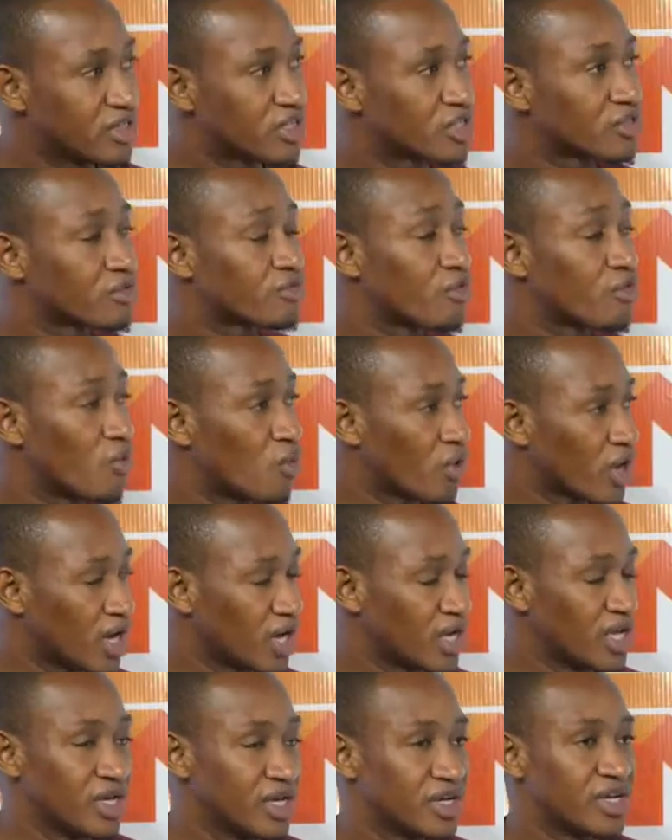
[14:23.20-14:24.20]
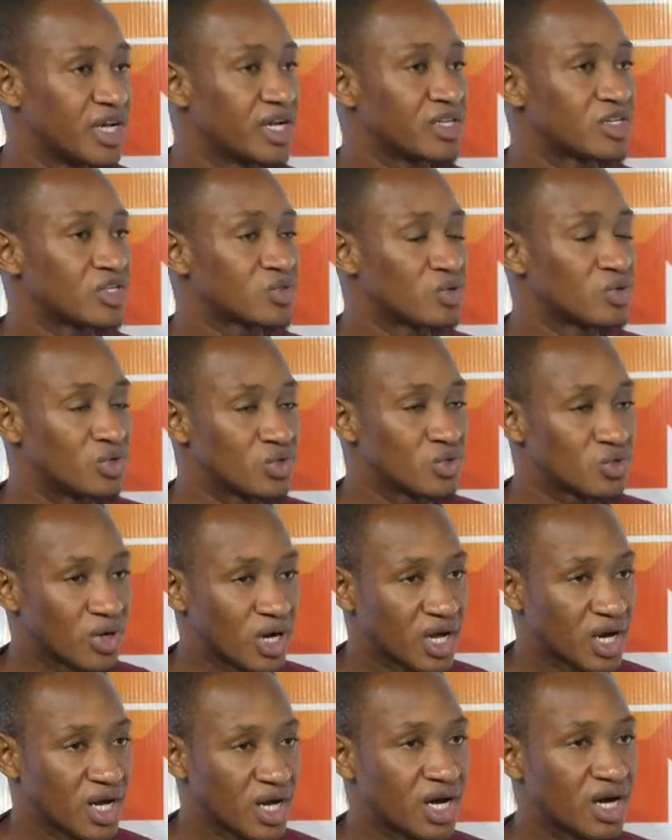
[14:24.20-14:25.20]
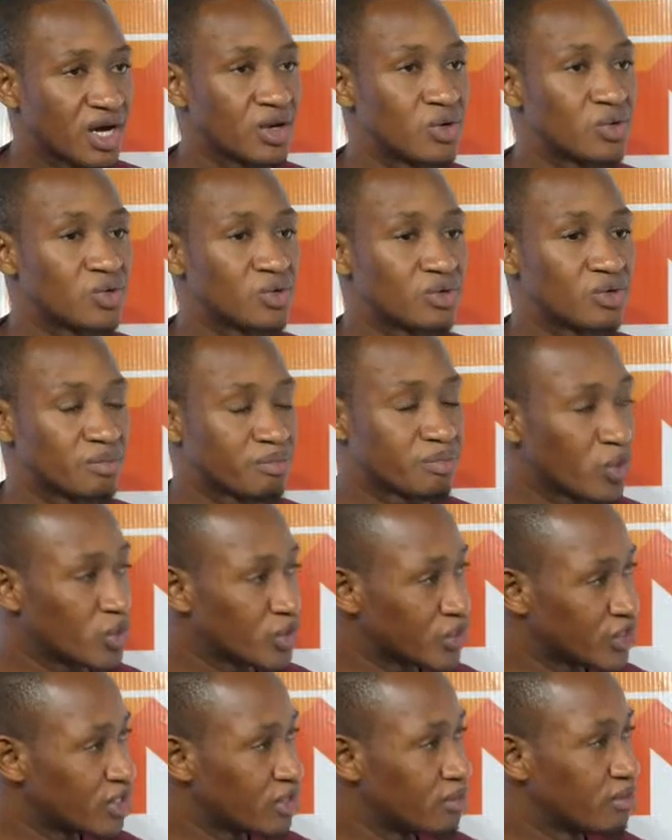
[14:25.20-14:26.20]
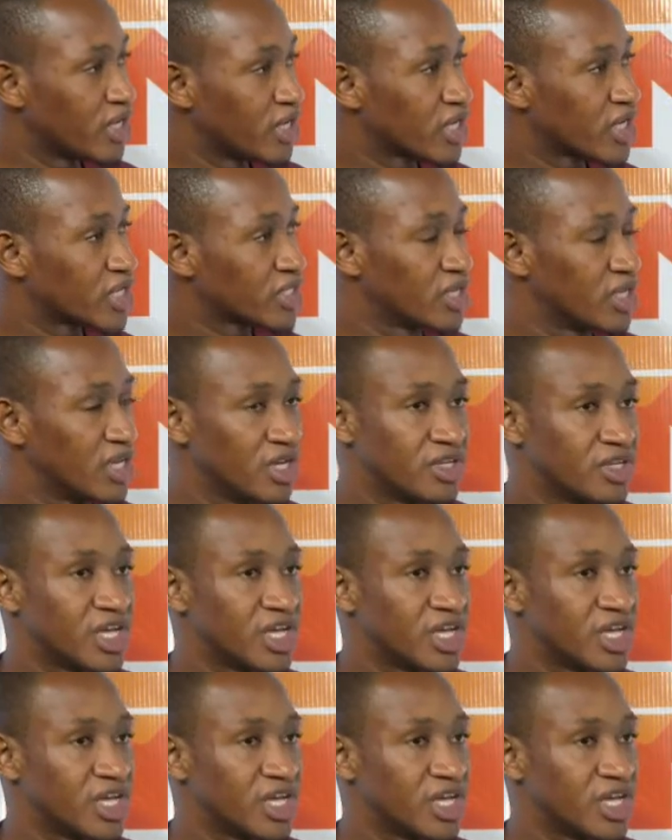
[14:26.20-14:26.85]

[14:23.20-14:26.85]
this fora that is going to allow policy makers,